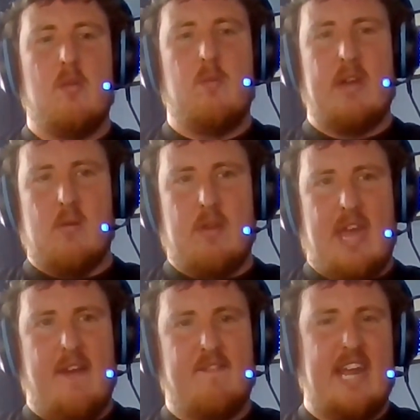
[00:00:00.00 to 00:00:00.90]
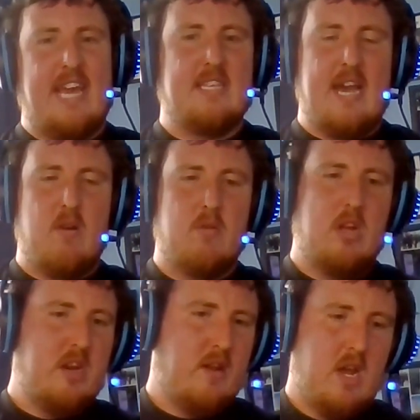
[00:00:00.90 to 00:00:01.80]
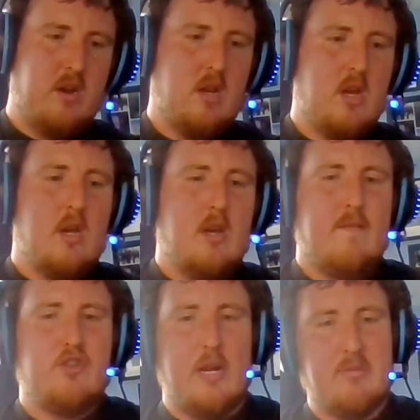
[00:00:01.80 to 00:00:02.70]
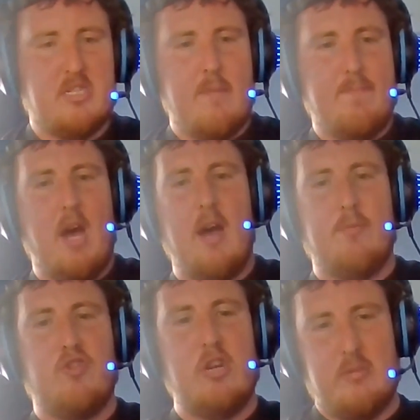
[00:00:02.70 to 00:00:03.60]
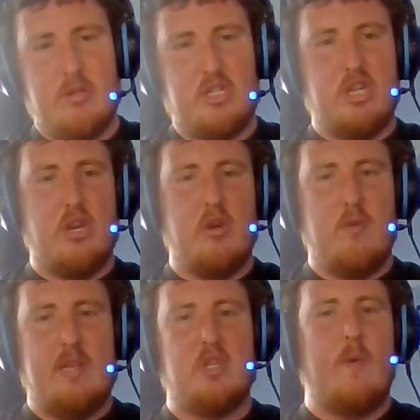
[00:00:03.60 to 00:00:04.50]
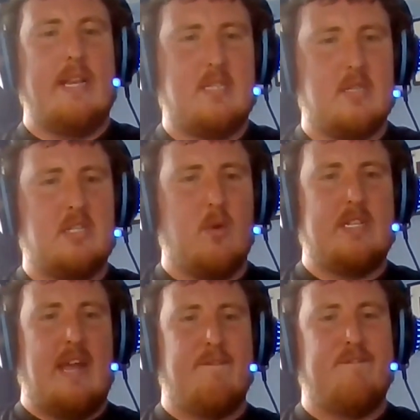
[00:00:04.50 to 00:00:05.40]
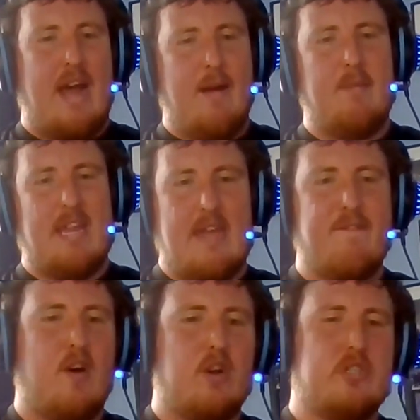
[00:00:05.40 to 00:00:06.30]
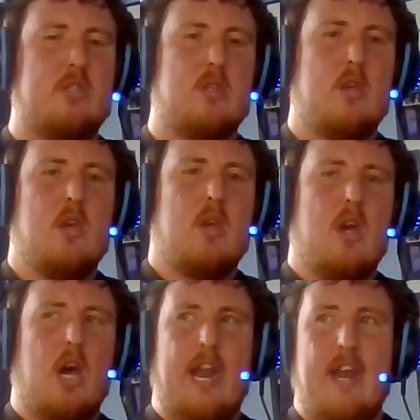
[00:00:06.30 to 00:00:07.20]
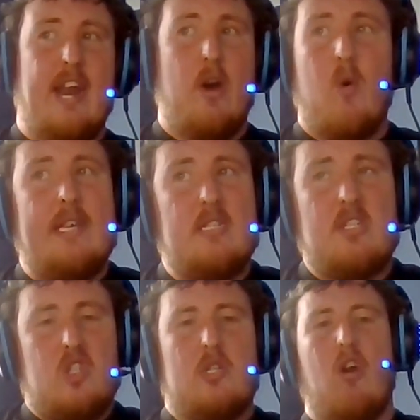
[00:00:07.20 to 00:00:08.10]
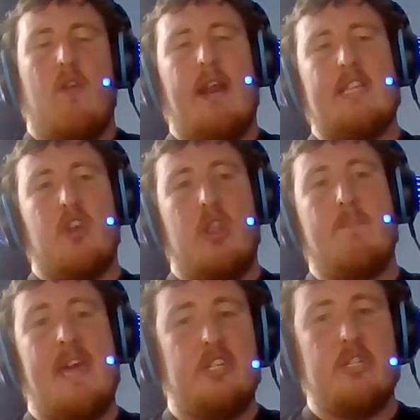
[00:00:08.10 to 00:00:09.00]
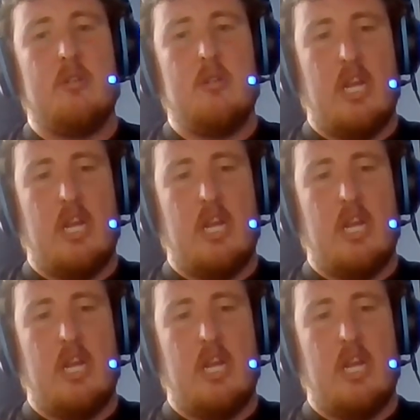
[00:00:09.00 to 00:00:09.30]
We have days out and trips to the pub, Christmas do. It's always that family ethos, and it always correlates on the pitch.